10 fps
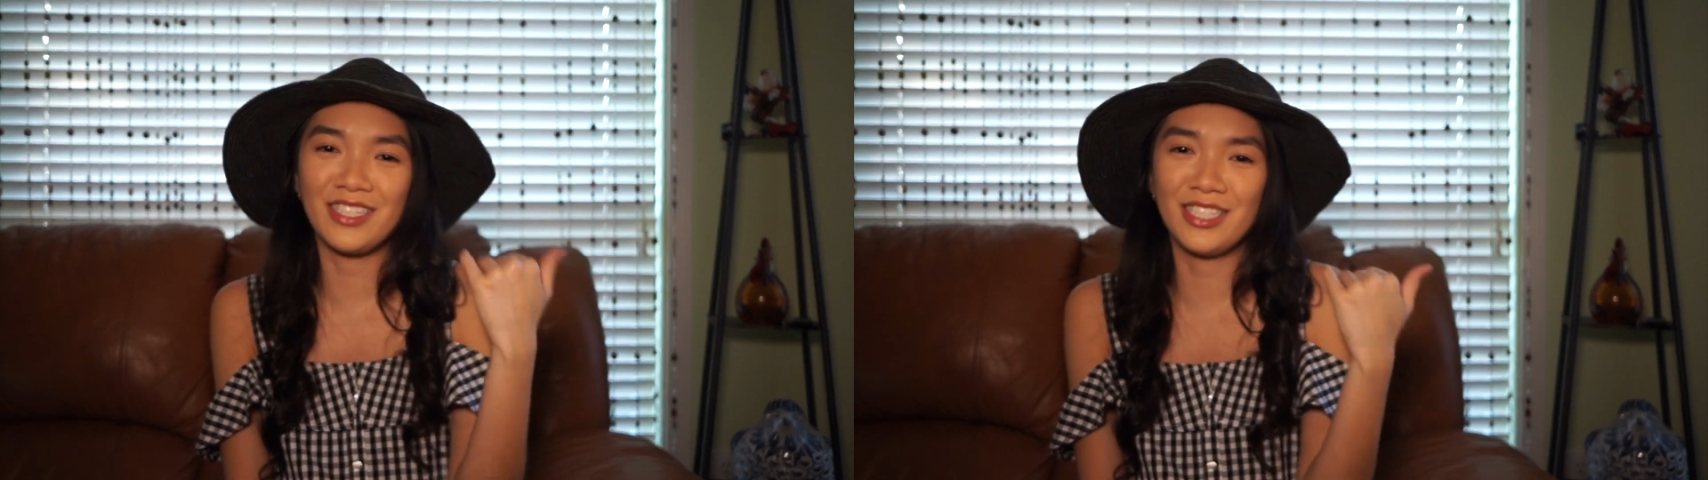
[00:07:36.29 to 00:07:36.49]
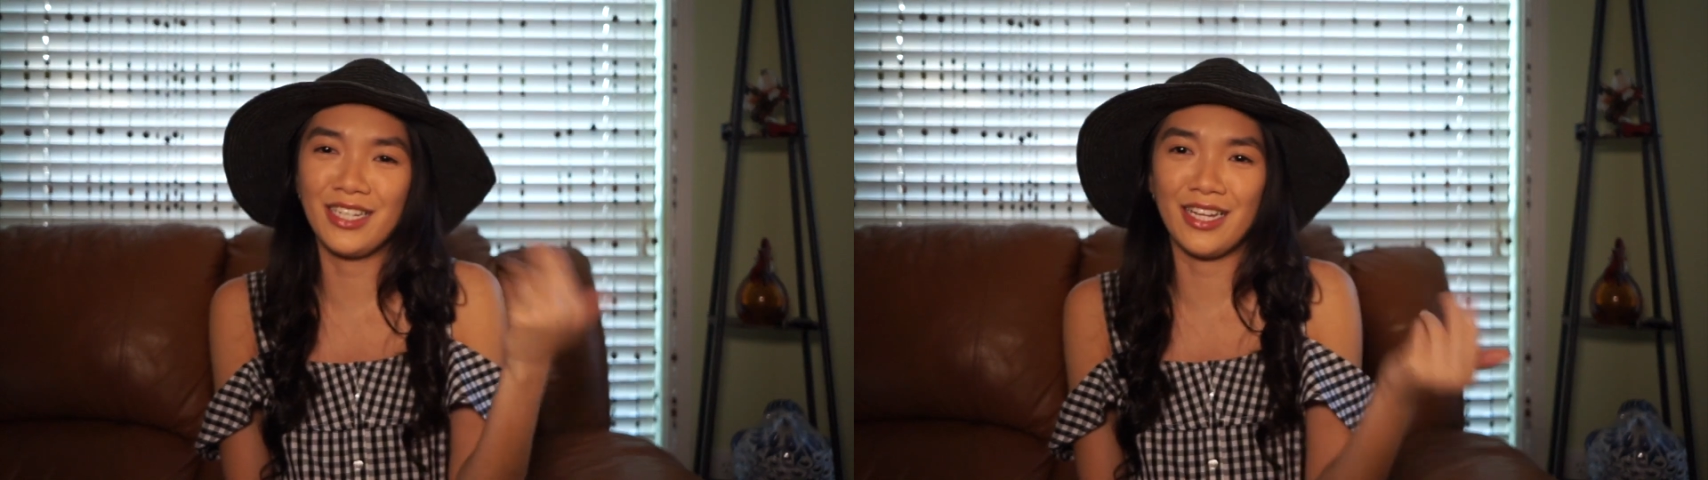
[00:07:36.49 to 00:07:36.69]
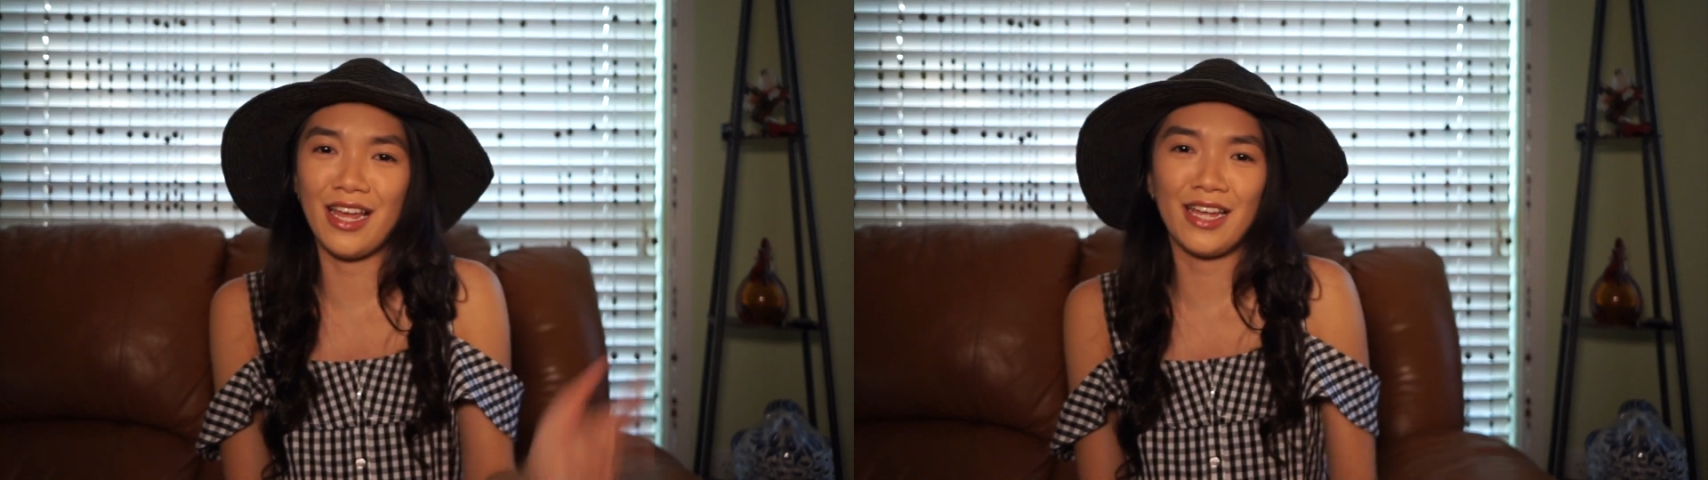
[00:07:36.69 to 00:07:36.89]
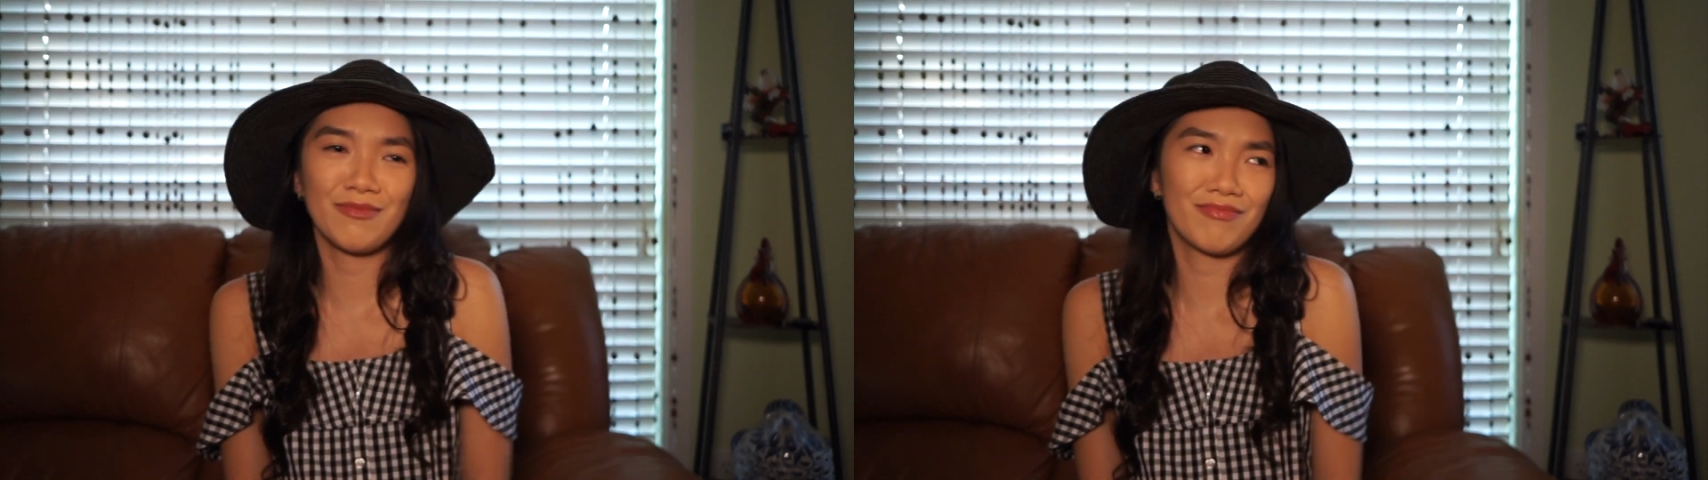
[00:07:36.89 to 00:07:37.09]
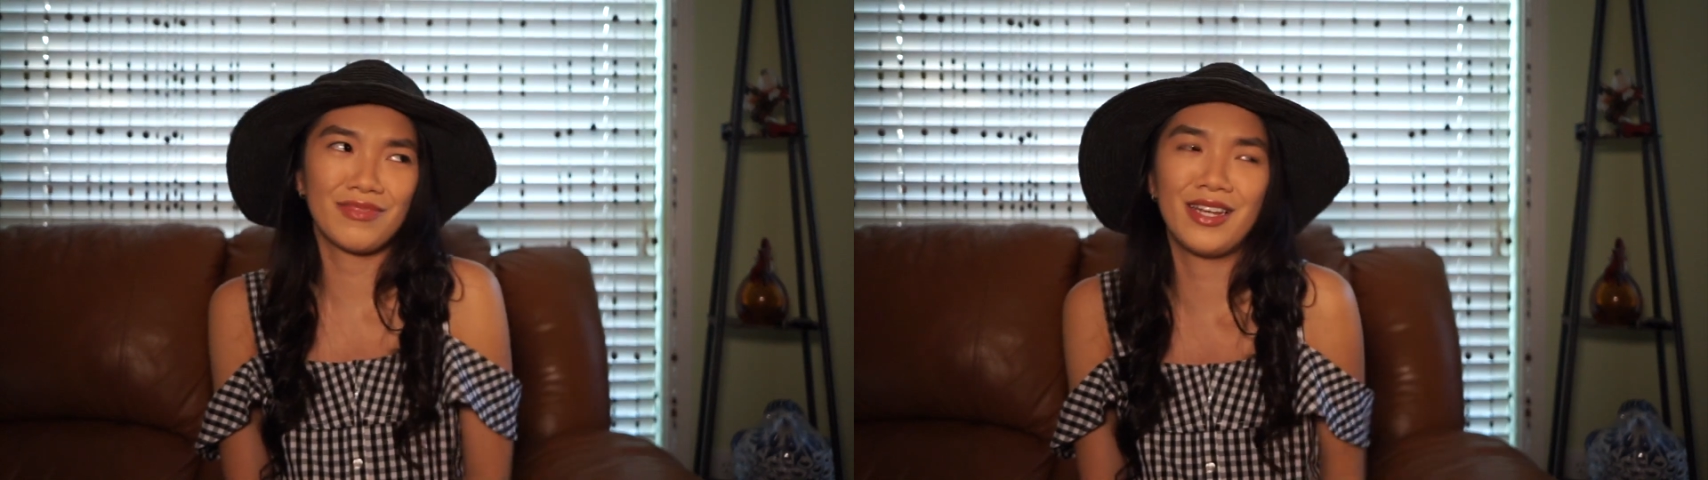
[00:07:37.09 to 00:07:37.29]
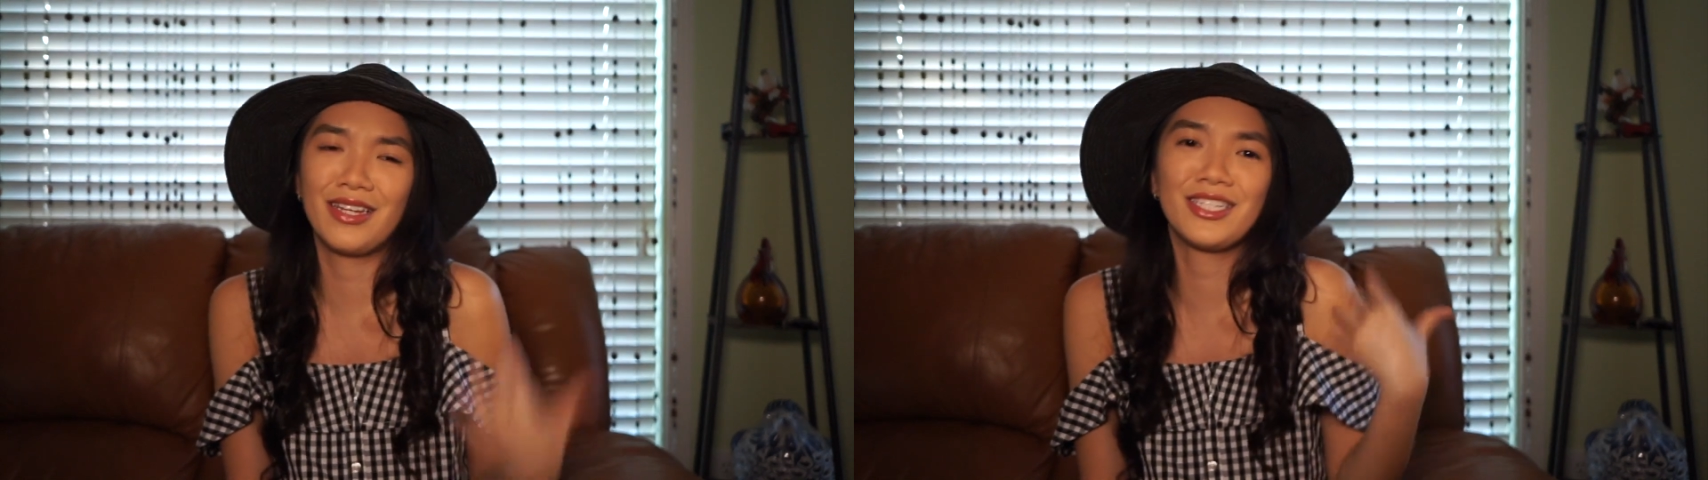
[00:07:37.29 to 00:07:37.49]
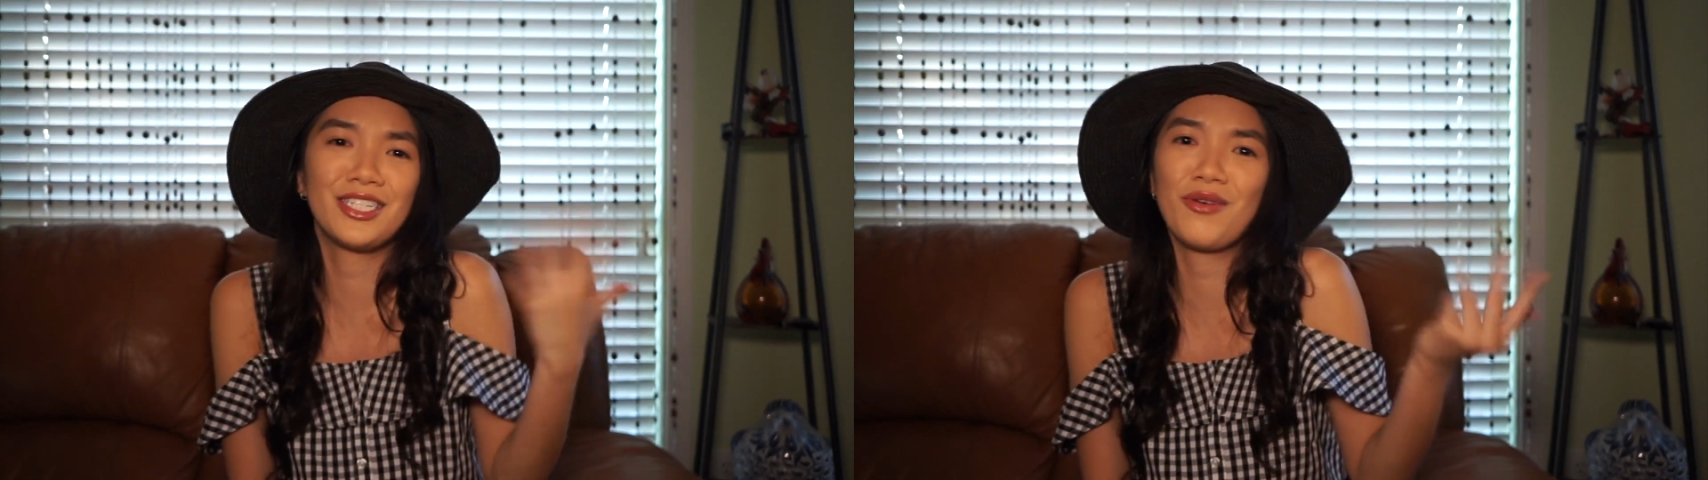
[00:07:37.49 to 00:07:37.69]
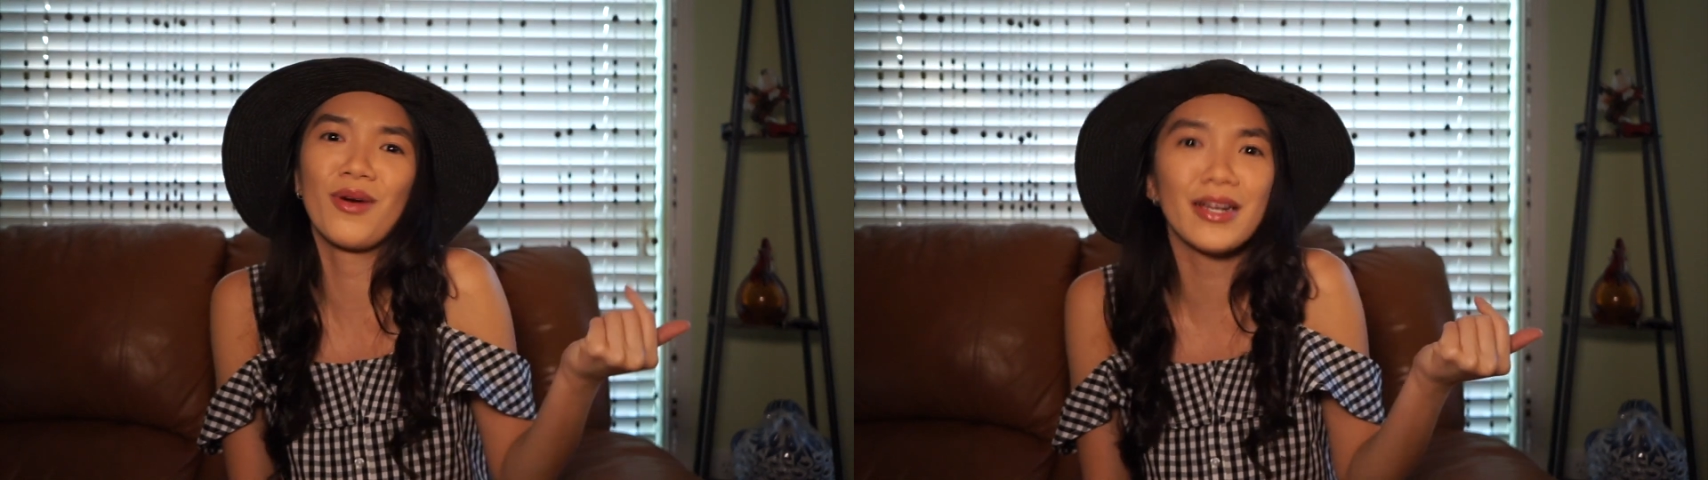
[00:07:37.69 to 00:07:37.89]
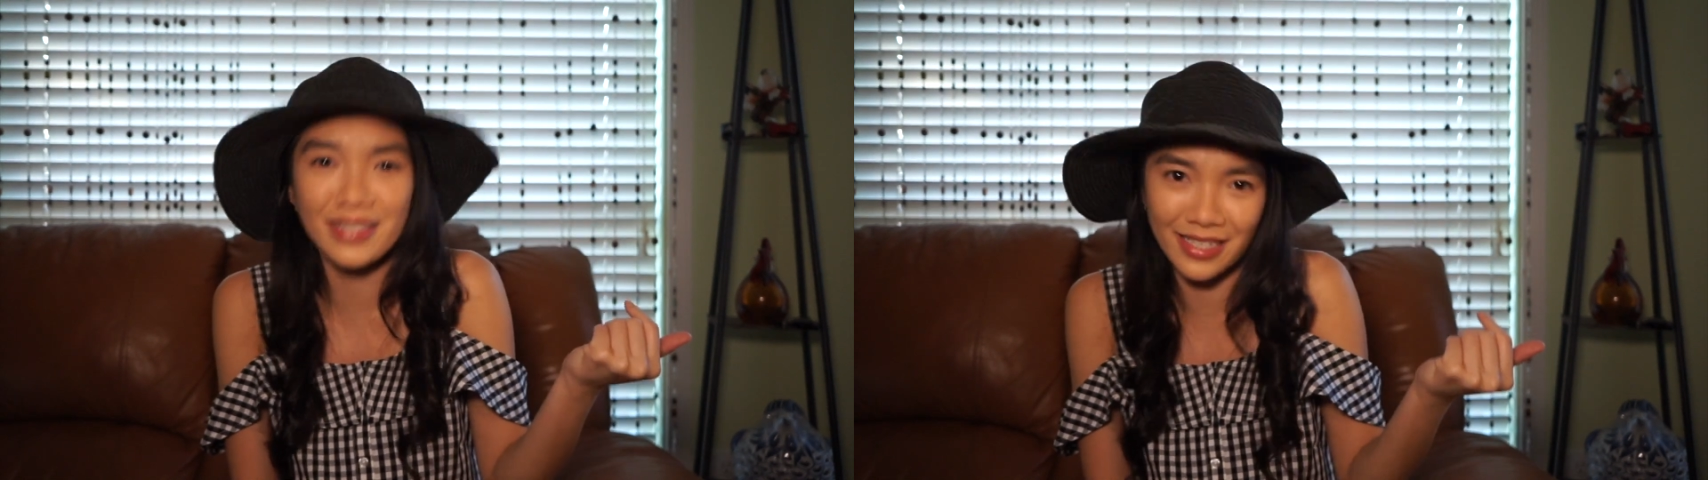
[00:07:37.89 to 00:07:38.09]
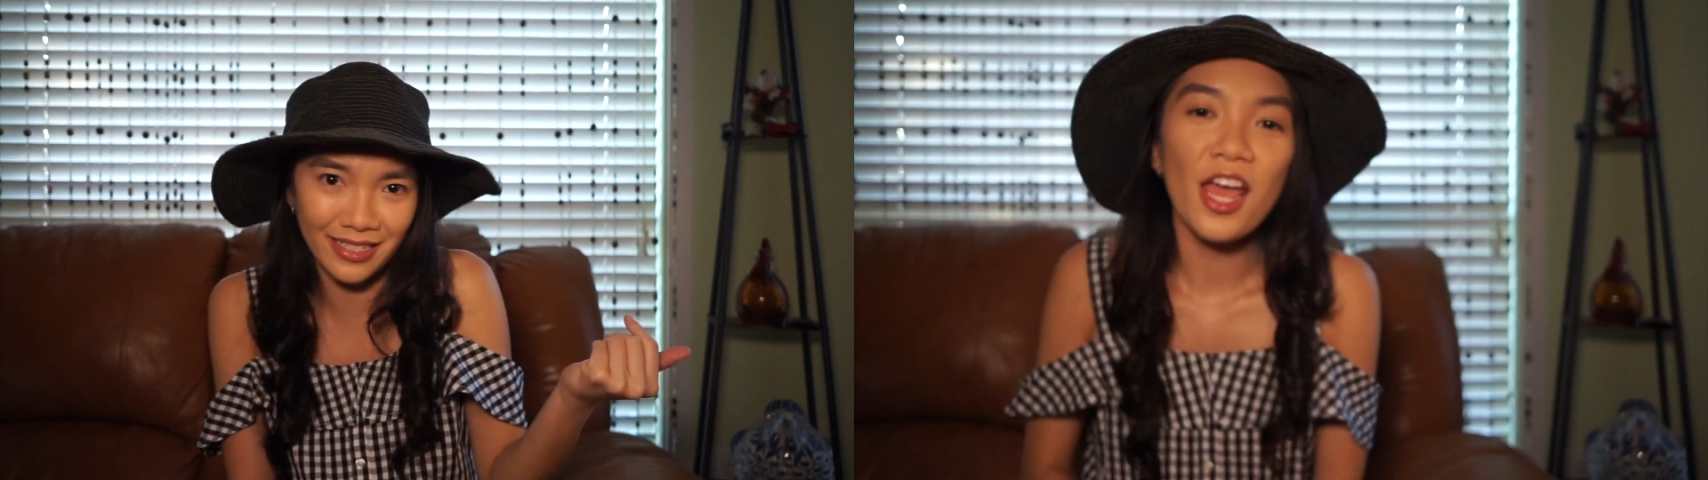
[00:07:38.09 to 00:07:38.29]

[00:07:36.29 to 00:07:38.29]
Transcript: she works it.